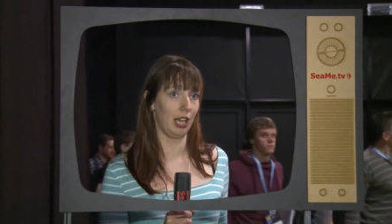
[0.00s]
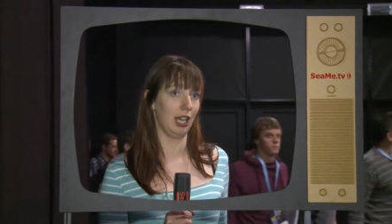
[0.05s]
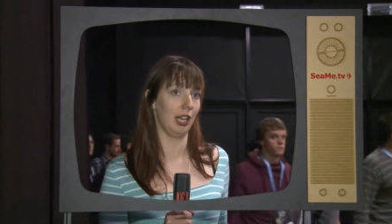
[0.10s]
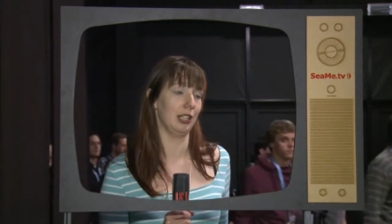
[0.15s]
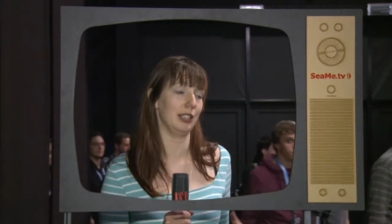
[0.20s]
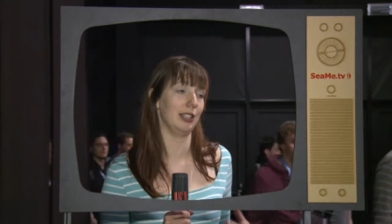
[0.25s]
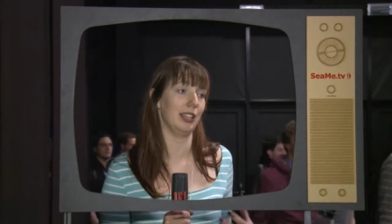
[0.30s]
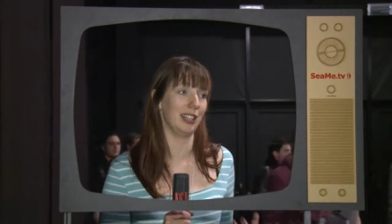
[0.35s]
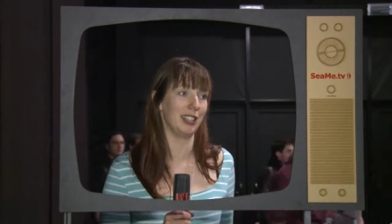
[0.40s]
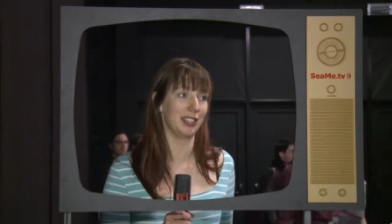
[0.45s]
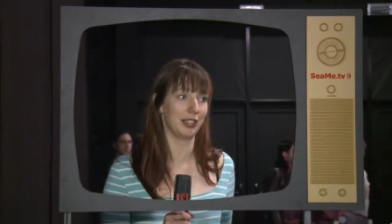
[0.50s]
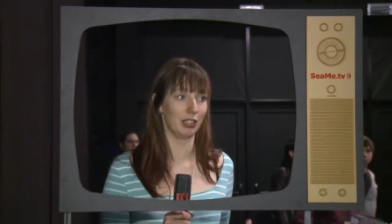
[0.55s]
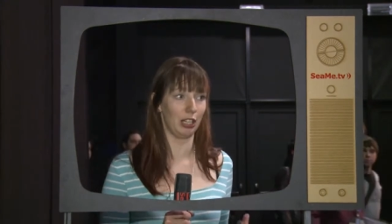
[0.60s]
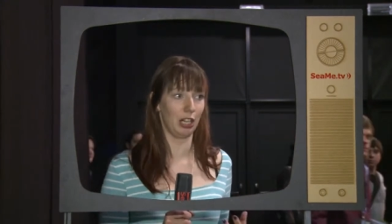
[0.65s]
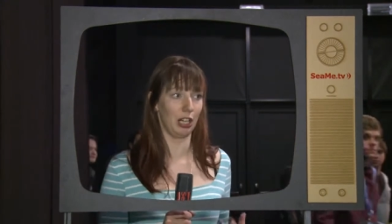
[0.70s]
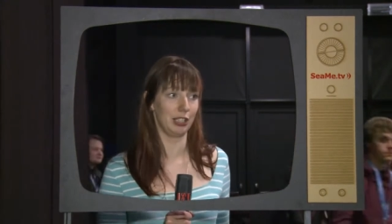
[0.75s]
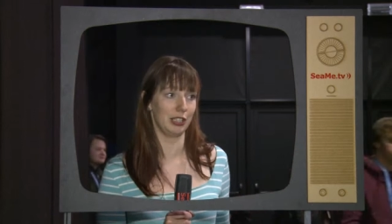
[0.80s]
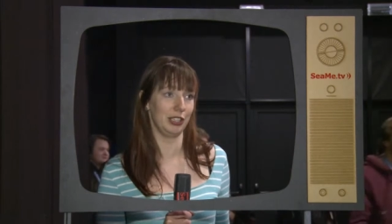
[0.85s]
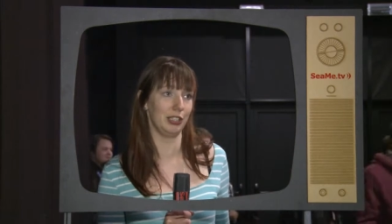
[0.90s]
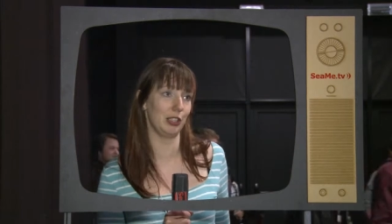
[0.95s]
And I
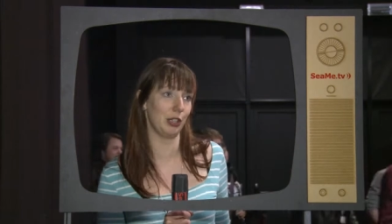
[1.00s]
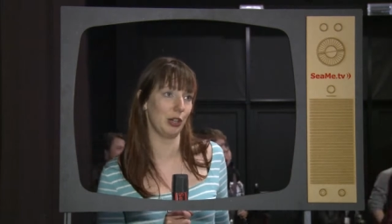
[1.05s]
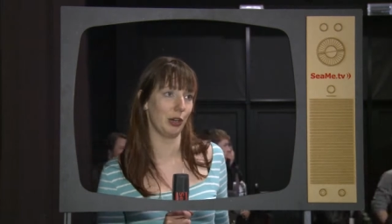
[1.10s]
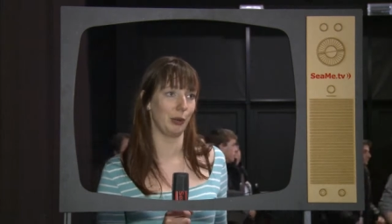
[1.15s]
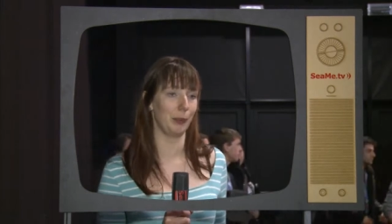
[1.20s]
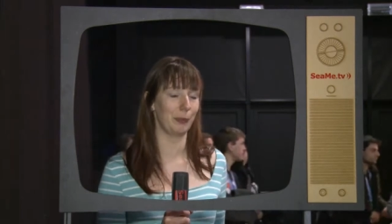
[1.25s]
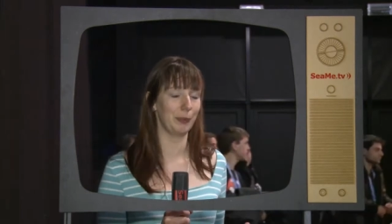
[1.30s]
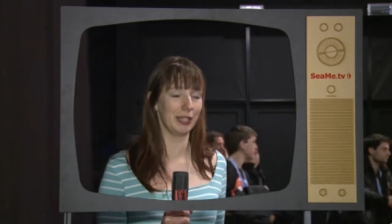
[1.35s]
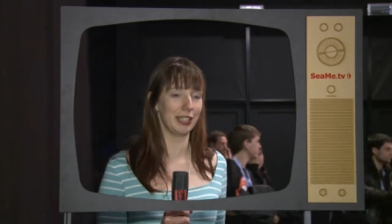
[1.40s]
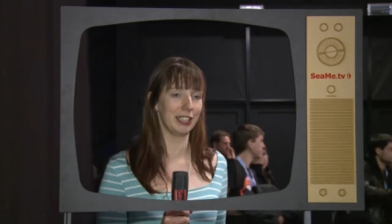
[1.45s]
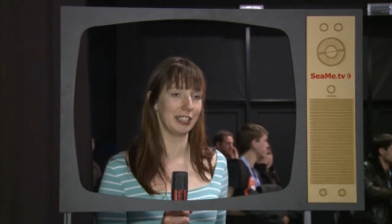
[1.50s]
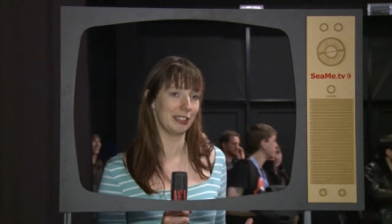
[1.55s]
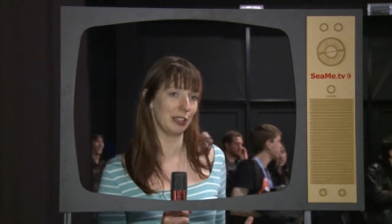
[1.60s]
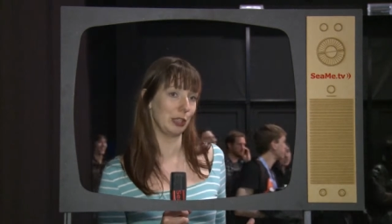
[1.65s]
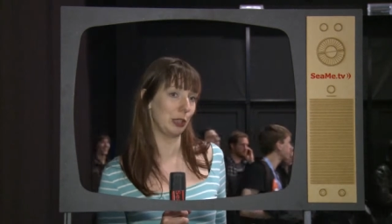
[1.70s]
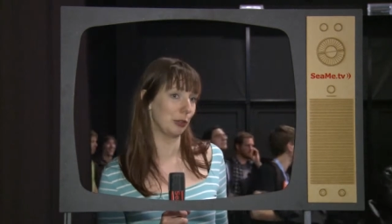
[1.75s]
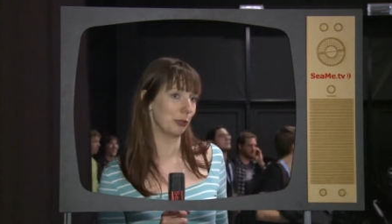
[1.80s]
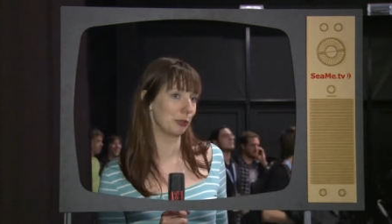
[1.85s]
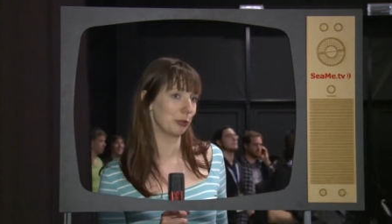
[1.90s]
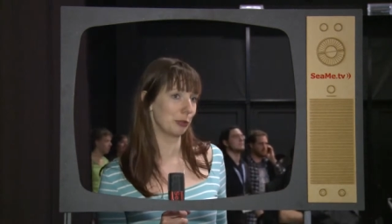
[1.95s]
thought, you know, we could
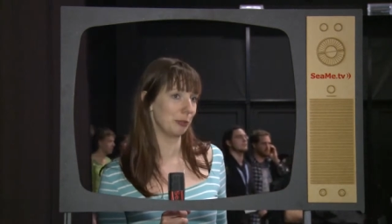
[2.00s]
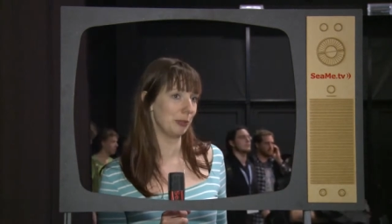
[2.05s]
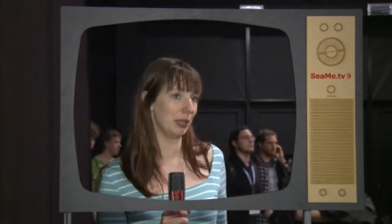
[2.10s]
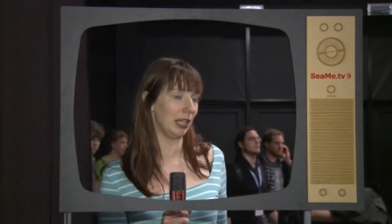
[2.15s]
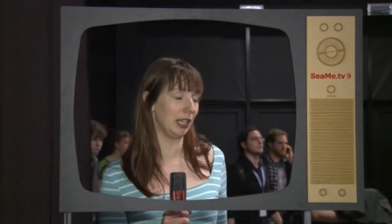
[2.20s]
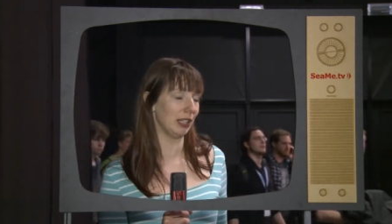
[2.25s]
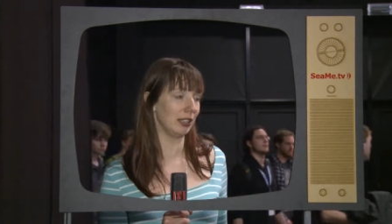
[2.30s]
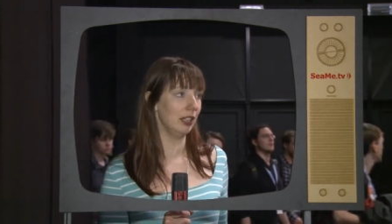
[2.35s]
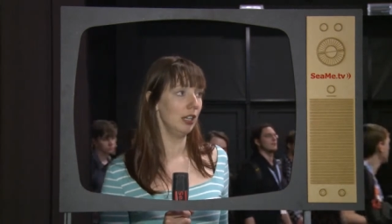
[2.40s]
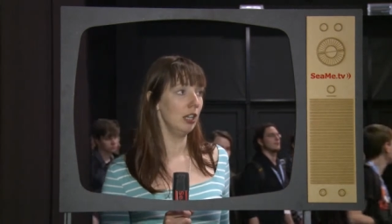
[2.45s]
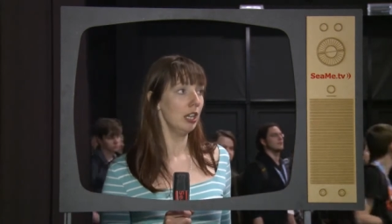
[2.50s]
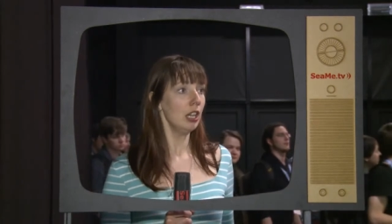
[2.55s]
learn from that.